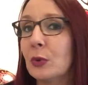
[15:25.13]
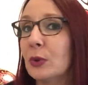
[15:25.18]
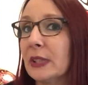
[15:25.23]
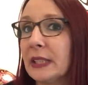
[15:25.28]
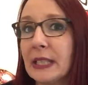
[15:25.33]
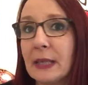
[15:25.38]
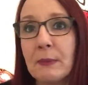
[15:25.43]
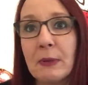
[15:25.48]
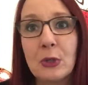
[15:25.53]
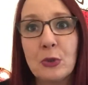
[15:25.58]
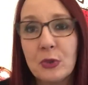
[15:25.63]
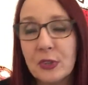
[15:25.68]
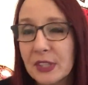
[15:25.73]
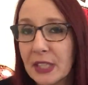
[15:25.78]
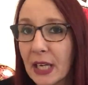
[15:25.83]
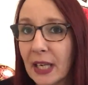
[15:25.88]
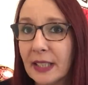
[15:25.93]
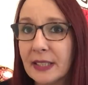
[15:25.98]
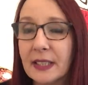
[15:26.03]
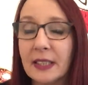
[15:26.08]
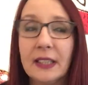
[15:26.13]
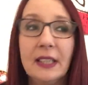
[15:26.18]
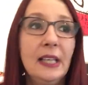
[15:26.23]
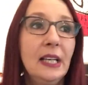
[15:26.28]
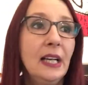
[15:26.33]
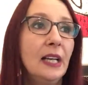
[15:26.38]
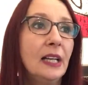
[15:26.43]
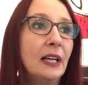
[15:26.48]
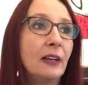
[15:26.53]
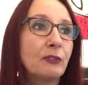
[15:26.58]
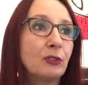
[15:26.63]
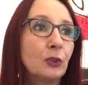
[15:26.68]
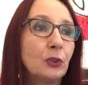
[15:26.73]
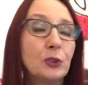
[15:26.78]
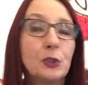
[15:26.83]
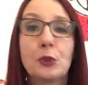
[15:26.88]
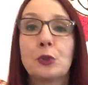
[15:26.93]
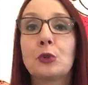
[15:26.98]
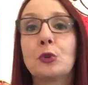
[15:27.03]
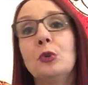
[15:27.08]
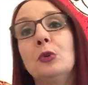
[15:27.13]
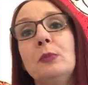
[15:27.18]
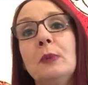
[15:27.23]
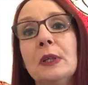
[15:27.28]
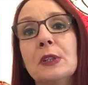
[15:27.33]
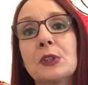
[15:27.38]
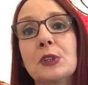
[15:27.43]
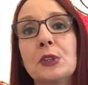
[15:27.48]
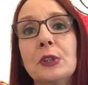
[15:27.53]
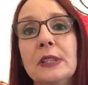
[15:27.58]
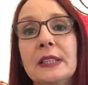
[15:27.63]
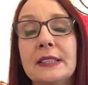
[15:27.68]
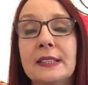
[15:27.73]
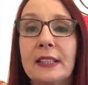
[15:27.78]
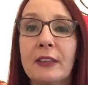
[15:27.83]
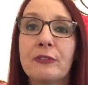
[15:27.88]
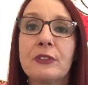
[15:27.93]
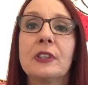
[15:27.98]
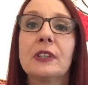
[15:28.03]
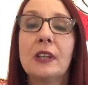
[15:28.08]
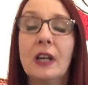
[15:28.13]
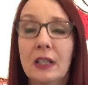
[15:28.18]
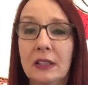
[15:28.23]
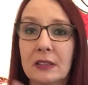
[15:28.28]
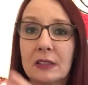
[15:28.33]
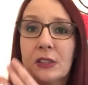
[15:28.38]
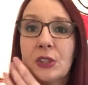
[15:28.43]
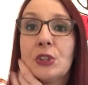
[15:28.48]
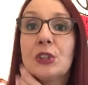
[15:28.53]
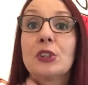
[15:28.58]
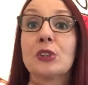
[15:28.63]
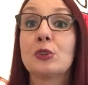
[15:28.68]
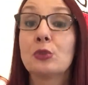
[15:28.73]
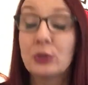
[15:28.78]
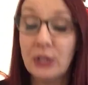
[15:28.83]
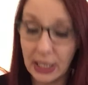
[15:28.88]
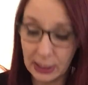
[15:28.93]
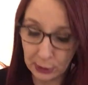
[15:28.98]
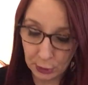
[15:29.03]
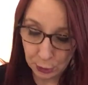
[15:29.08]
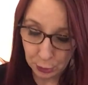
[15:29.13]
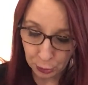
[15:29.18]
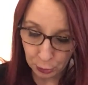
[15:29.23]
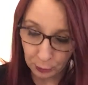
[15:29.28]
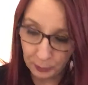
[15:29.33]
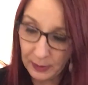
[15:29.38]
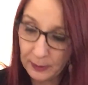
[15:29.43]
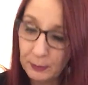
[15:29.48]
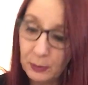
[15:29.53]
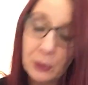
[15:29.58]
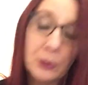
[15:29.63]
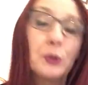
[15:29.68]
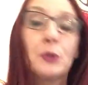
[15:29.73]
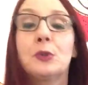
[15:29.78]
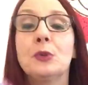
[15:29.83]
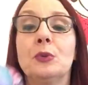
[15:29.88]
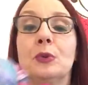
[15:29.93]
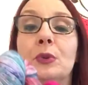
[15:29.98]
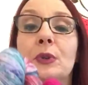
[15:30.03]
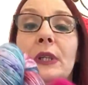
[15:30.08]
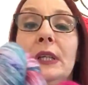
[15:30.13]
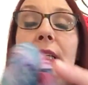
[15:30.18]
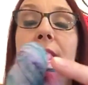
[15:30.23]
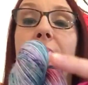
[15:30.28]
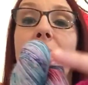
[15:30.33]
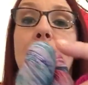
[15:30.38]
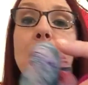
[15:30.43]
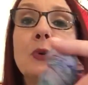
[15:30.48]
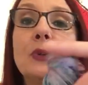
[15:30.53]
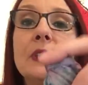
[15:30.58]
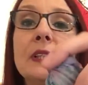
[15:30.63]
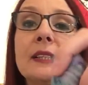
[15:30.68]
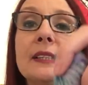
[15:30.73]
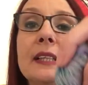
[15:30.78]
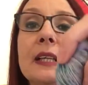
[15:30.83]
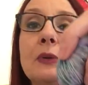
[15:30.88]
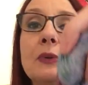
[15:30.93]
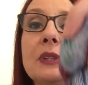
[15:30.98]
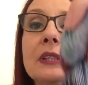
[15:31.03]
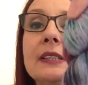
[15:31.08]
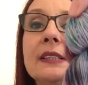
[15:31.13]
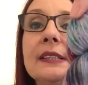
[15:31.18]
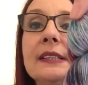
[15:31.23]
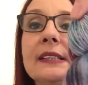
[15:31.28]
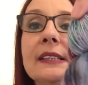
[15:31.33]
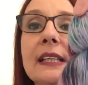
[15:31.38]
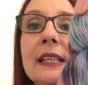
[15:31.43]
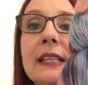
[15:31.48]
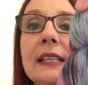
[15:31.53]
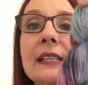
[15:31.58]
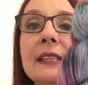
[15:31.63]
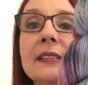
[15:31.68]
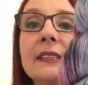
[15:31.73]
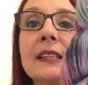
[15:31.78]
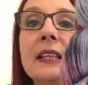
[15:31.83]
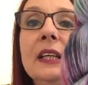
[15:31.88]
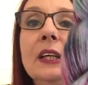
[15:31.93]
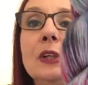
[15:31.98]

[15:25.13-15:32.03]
Like I'm a new dyer, I've got so much in different colours just so that I can show people. So I'm going to sell these in sets.